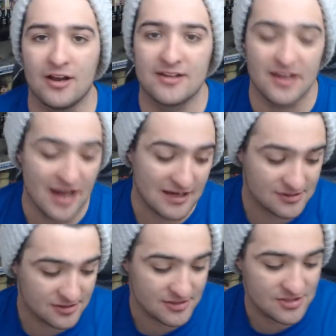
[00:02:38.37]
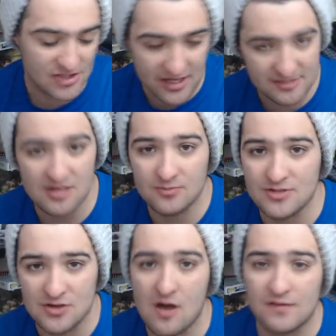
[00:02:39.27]
It actually shakes up and
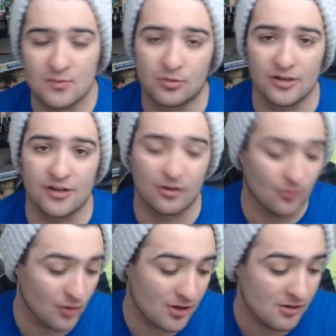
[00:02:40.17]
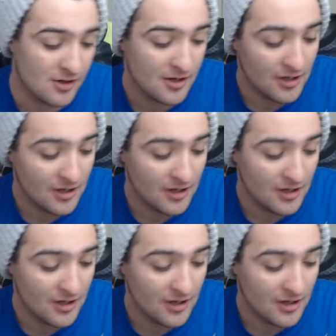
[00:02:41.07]
dissolves pretty darn well.